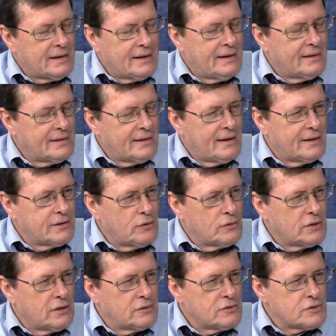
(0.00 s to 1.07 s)
I, I
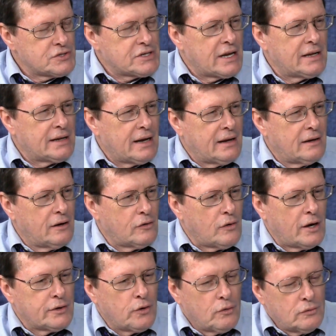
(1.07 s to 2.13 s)
don't understand, or
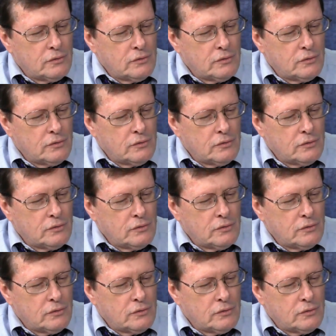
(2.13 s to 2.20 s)
I don't.